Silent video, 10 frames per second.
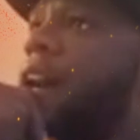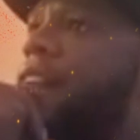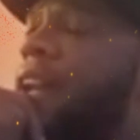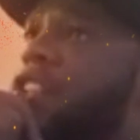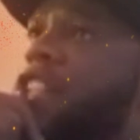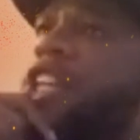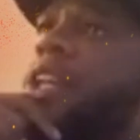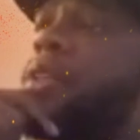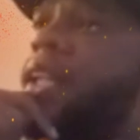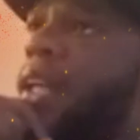I found out she
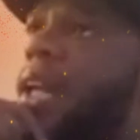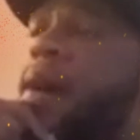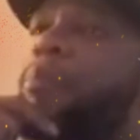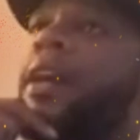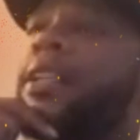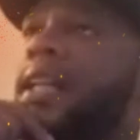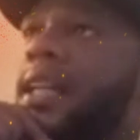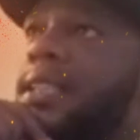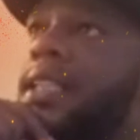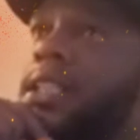cheating with the lame. I bring it to
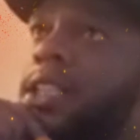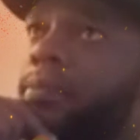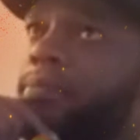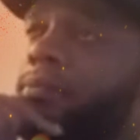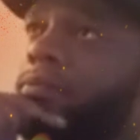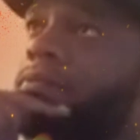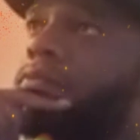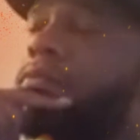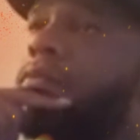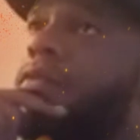her attention.
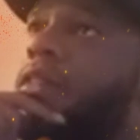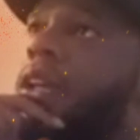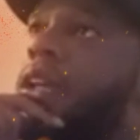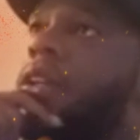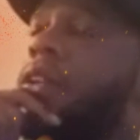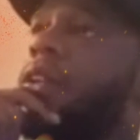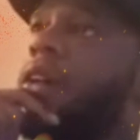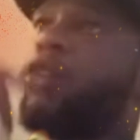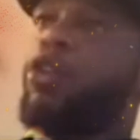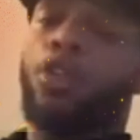
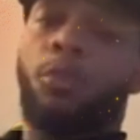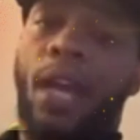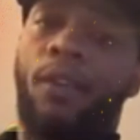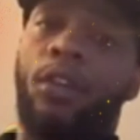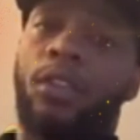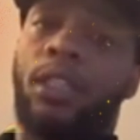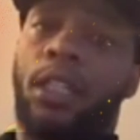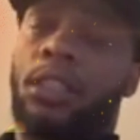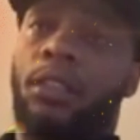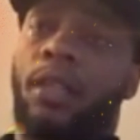Of course, we have an
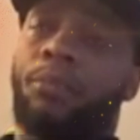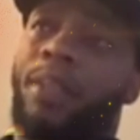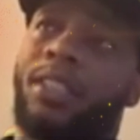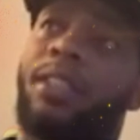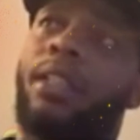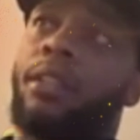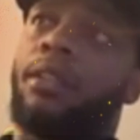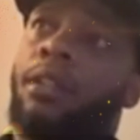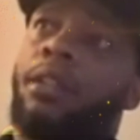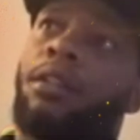altercation, like
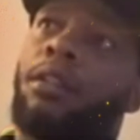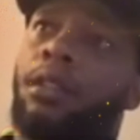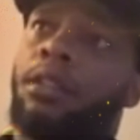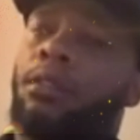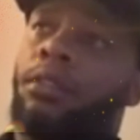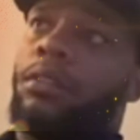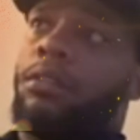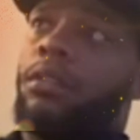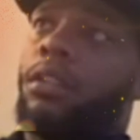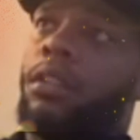basically
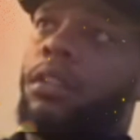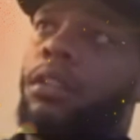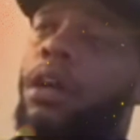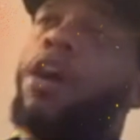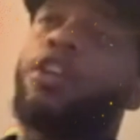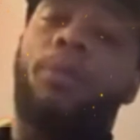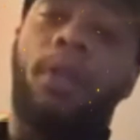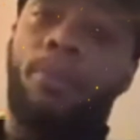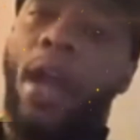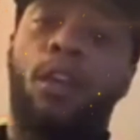
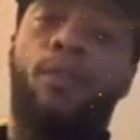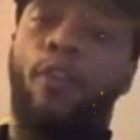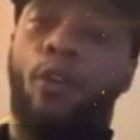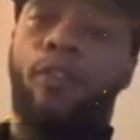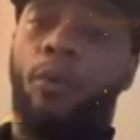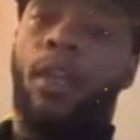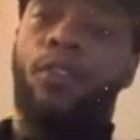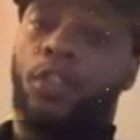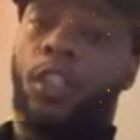argument back and forth or whatever